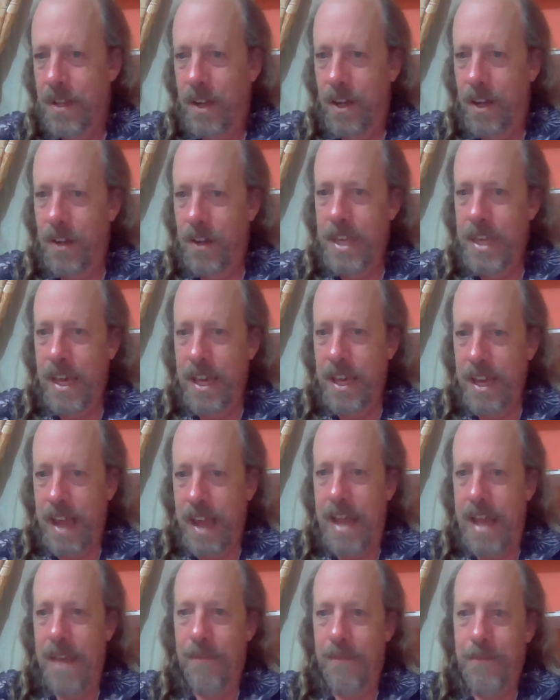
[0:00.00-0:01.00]
Oh, yeah,
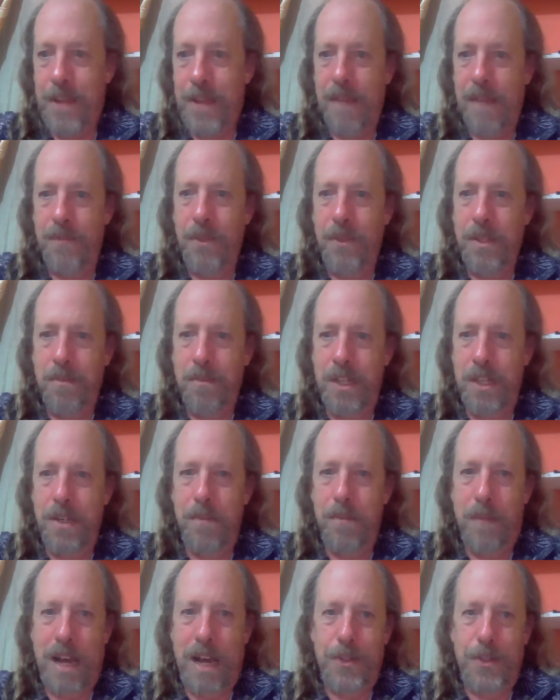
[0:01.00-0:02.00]
I have definitely been
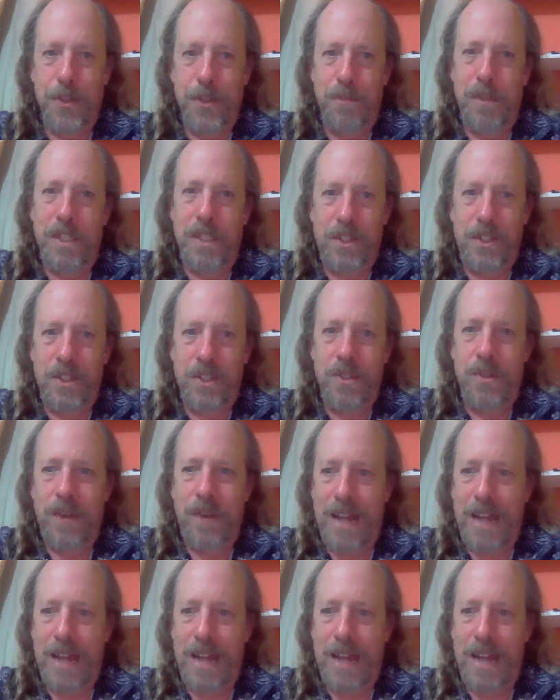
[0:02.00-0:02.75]
to Machu Picchu.